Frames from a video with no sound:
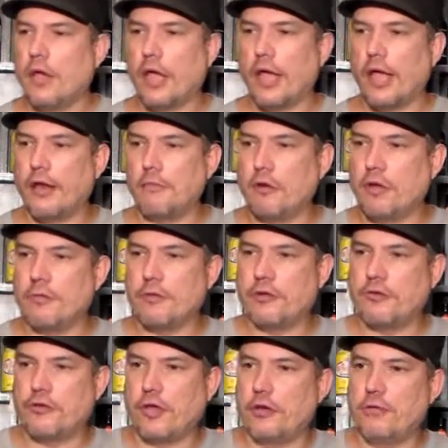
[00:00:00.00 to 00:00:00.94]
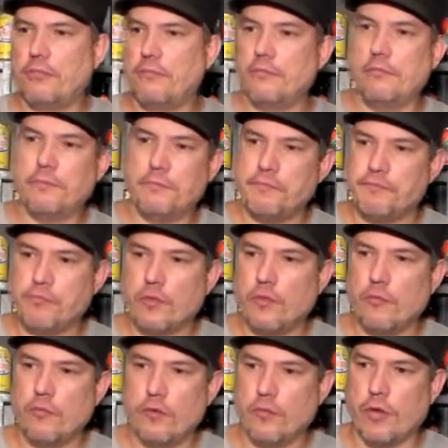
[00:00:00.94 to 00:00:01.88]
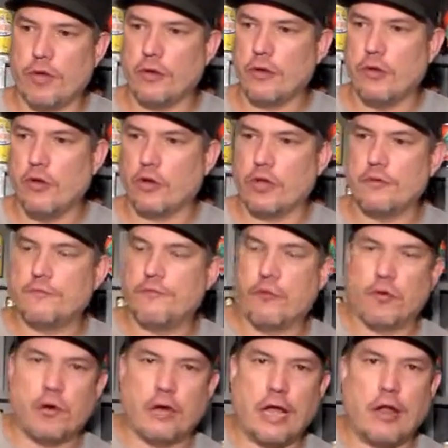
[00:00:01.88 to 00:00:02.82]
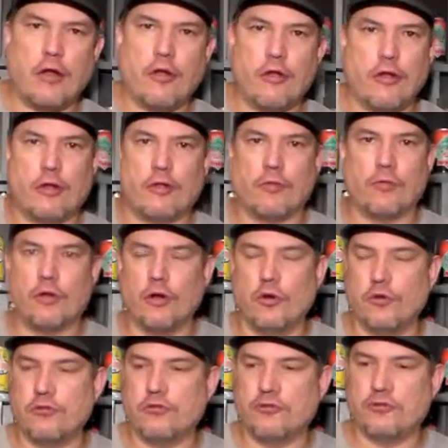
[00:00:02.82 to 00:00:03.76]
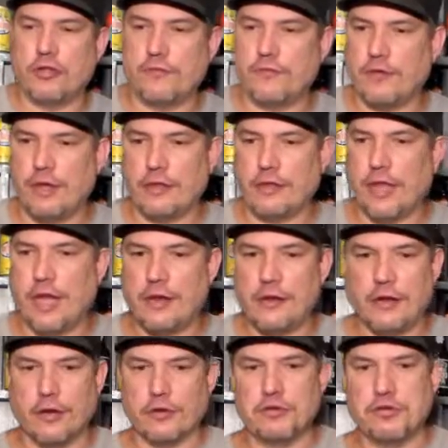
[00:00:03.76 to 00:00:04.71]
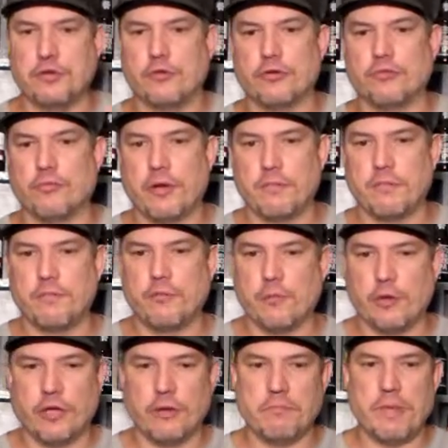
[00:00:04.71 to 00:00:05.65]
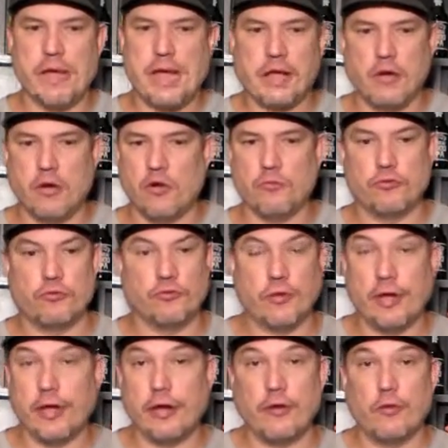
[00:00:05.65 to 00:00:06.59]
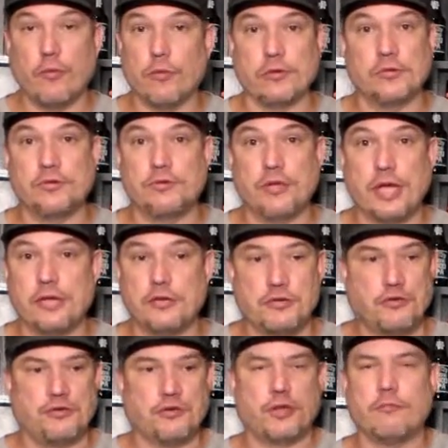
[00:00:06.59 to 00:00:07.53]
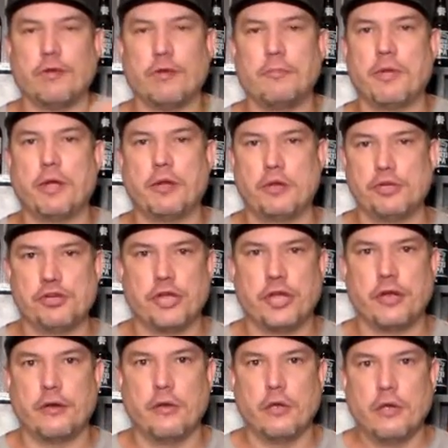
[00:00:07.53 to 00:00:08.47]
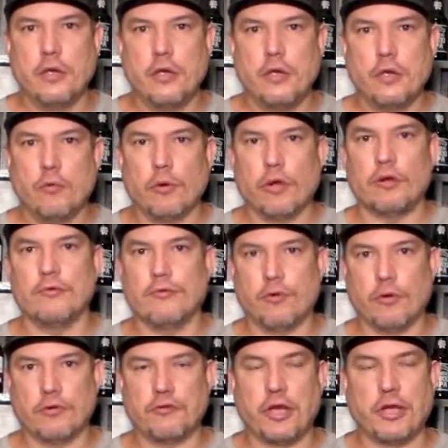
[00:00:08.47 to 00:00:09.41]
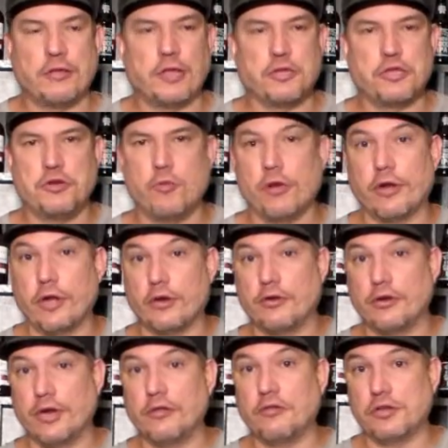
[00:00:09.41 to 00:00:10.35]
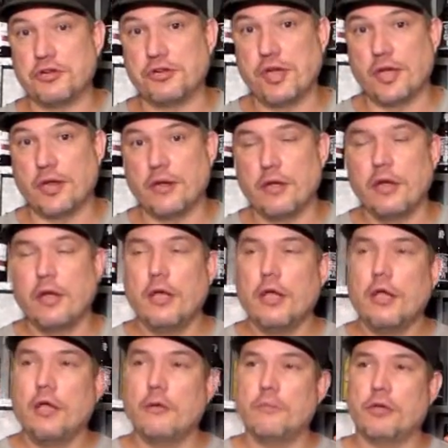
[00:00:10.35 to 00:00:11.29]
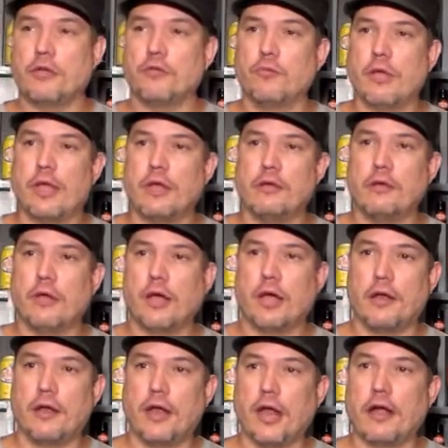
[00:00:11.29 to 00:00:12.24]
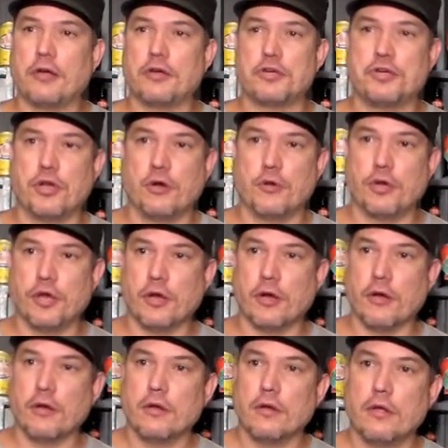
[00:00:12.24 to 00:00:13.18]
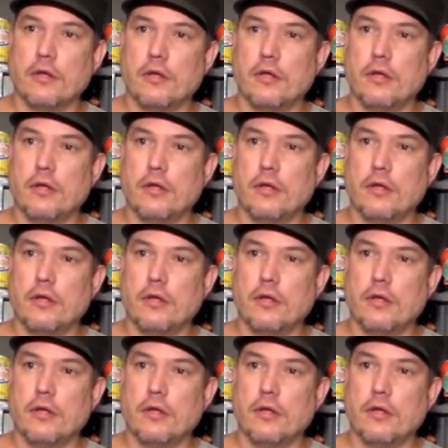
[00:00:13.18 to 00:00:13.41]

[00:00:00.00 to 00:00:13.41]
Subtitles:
And me and my son, we went looking for her down on the other roads and stuff like that, and here she was right when we come back home. Says, "I don't know where she's at." She's sitting right behind the shed waiting for us. I think she went underneath the shed, because we had an air show here.